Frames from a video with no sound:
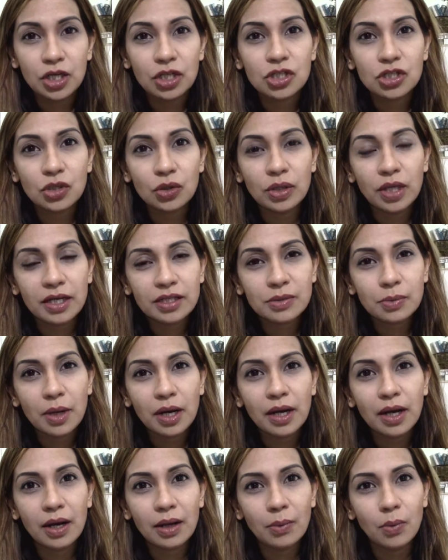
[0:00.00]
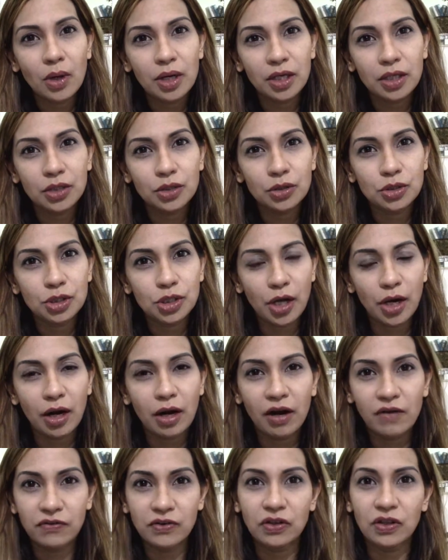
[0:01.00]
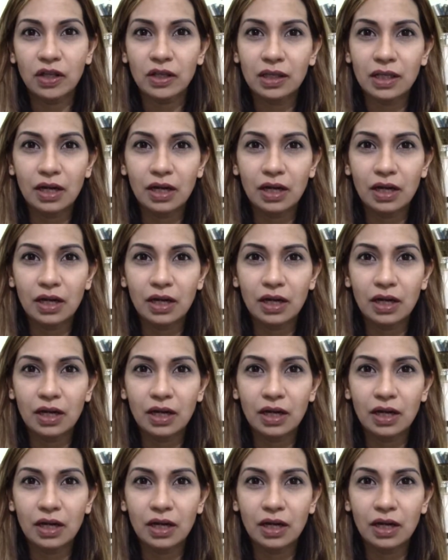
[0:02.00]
so that's why I wanted to share everything